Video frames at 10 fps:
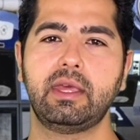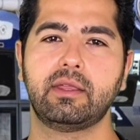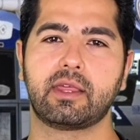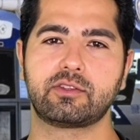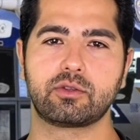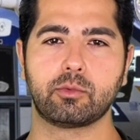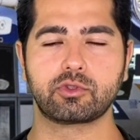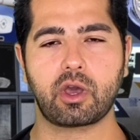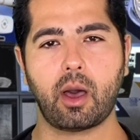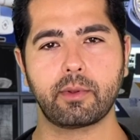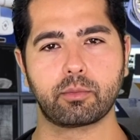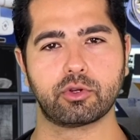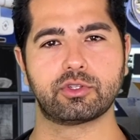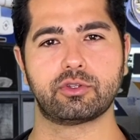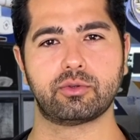That's the most common
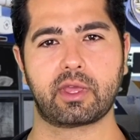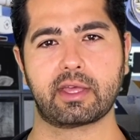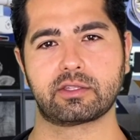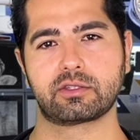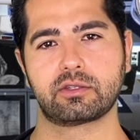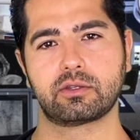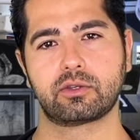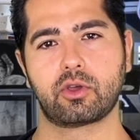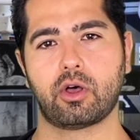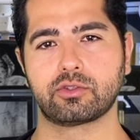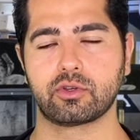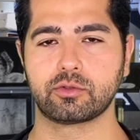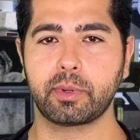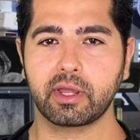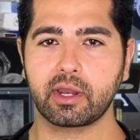person who gets gallstones,
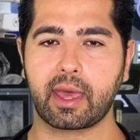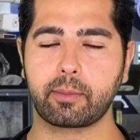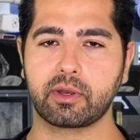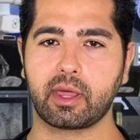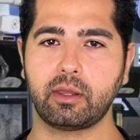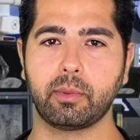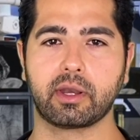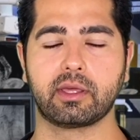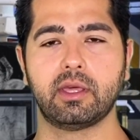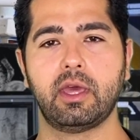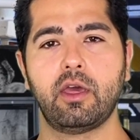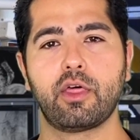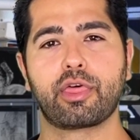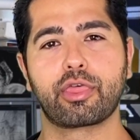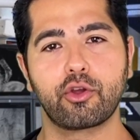but it could happen to anybody.
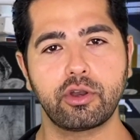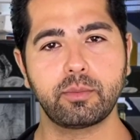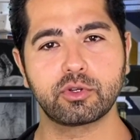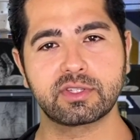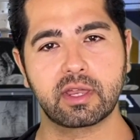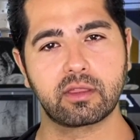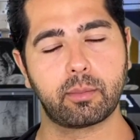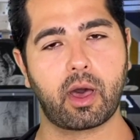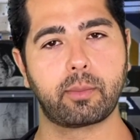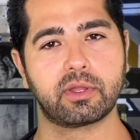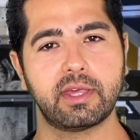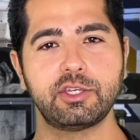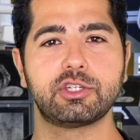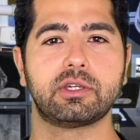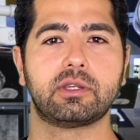30% of the
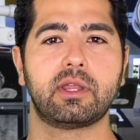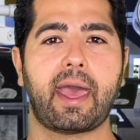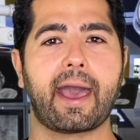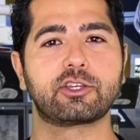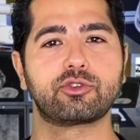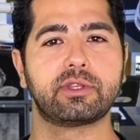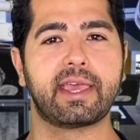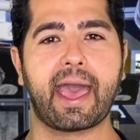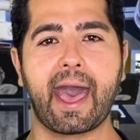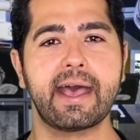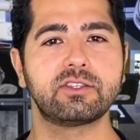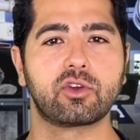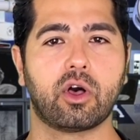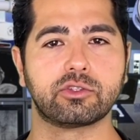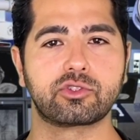population actually has
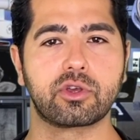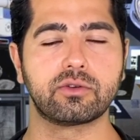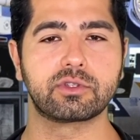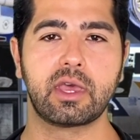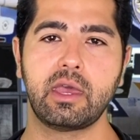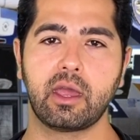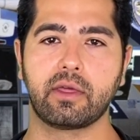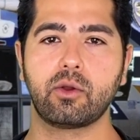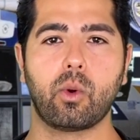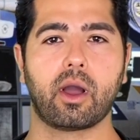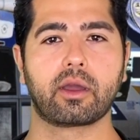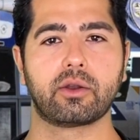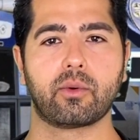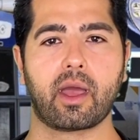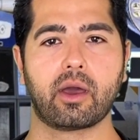gallstones, and they're walking
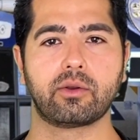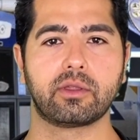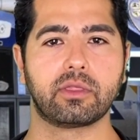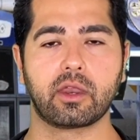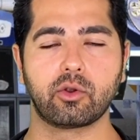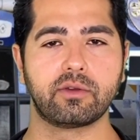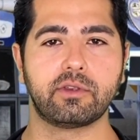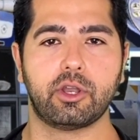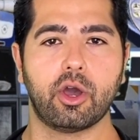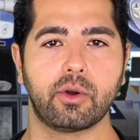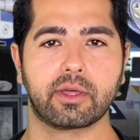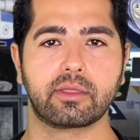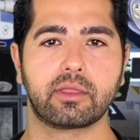around and they don't even know it.